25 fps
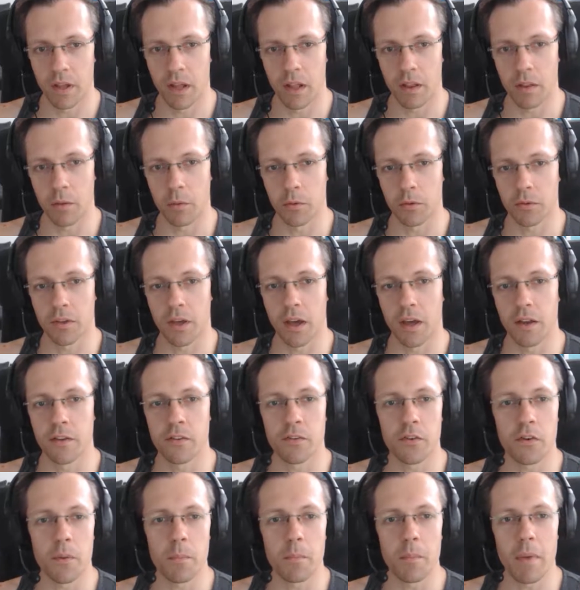Those can
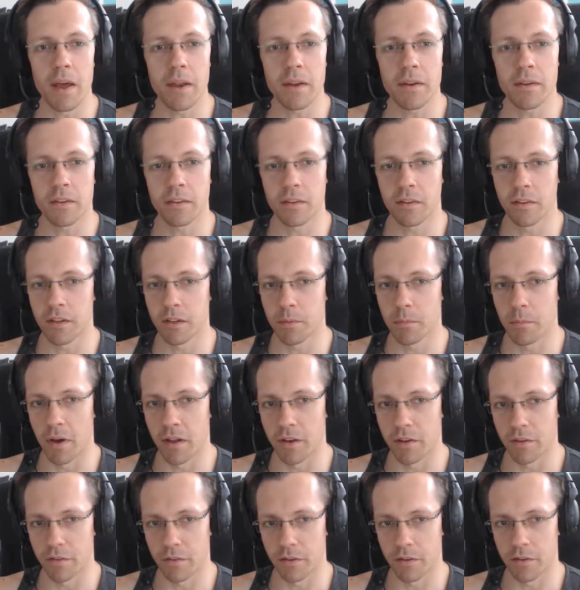tremendously
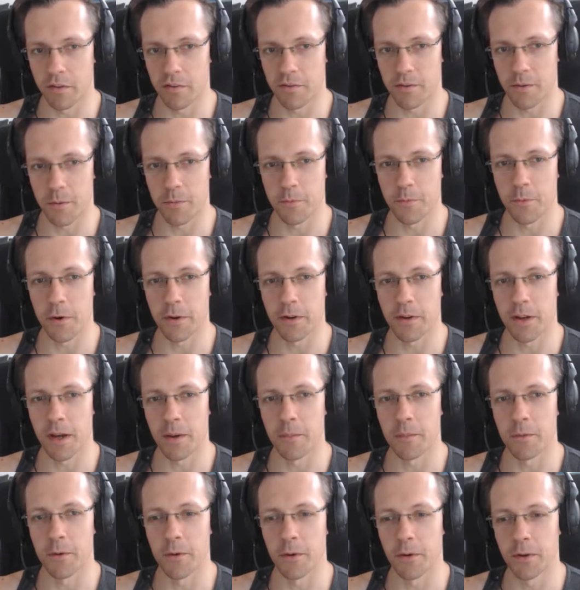benefit from what
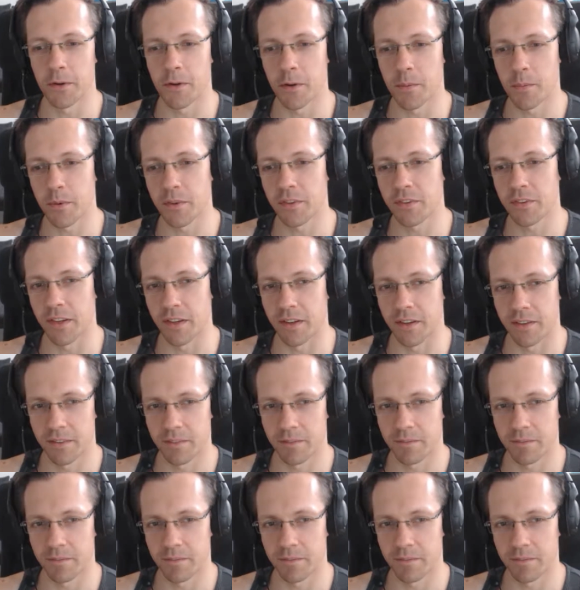I'm going to present.